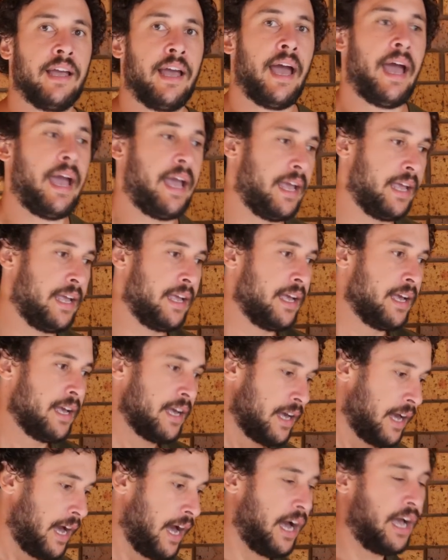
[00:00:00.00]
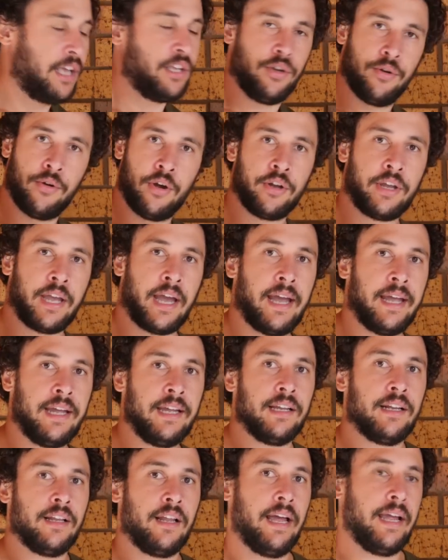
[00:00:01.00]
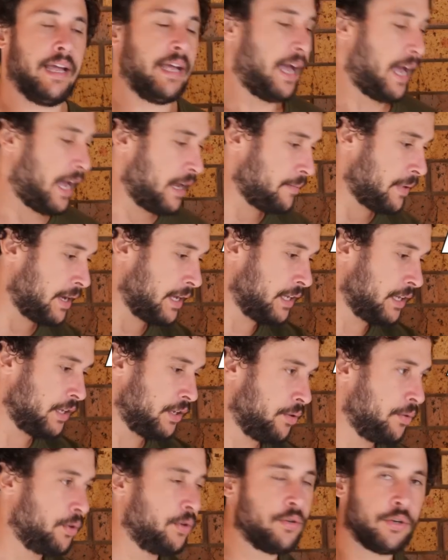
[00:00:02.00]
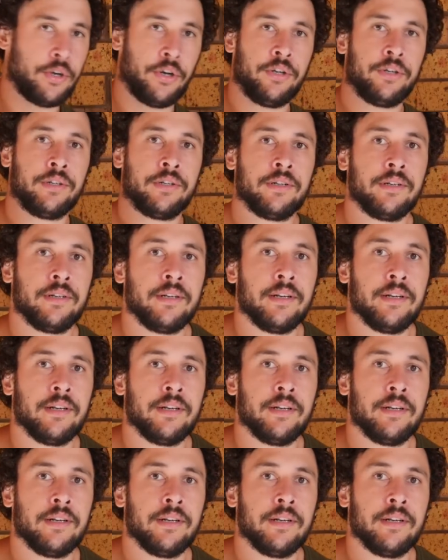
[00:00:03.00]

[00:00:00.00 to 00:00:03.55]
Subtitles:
hey, are you okay? Like, hey, mate, you all good?